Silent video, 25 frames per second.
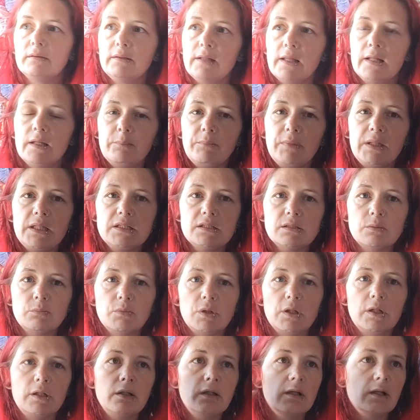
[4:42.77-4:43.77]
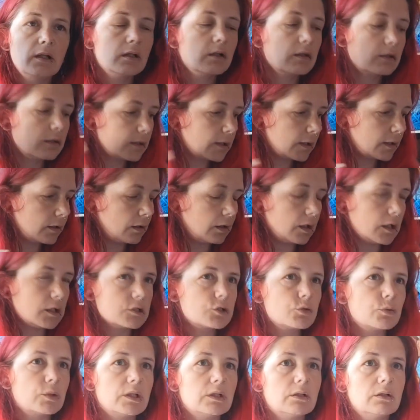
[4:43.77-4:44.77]
then a medium one, then a
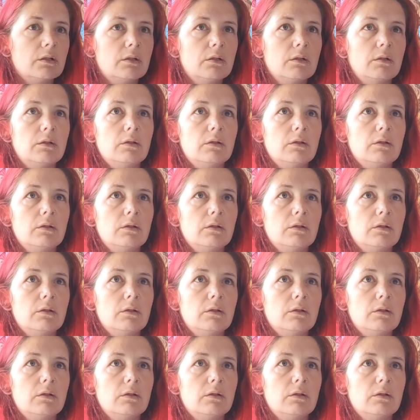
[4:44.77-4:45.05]
large one.